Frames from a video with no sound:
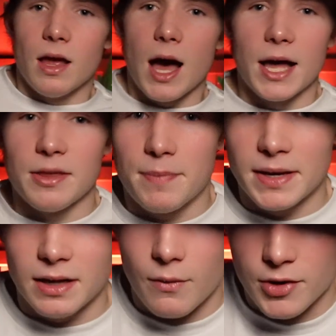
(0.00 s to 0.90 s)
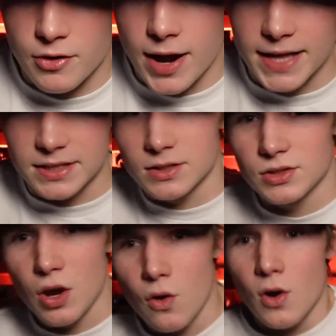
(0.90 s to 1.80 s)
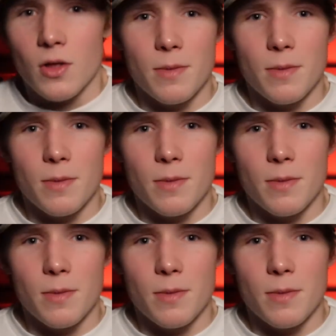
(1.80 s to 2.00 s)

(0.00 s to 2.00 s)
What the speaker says: Depending on where you're at. So